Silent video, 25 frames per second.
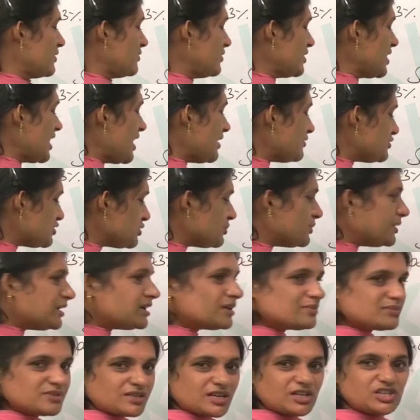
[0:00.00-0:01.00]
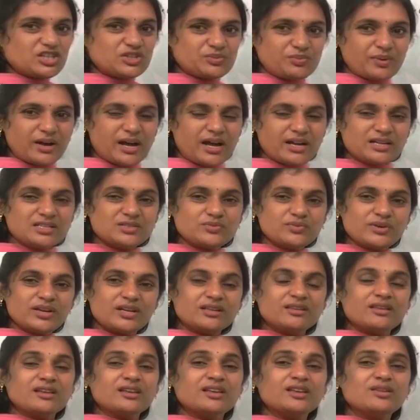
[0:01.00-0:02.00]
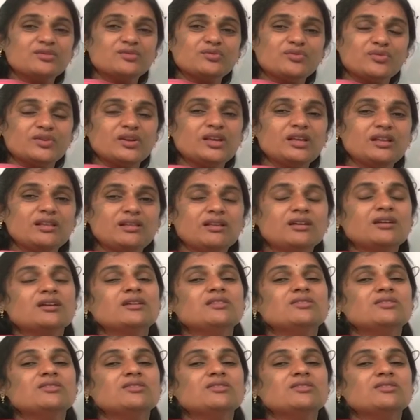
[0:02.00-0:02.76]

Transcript: we have to build up such parks where they can feel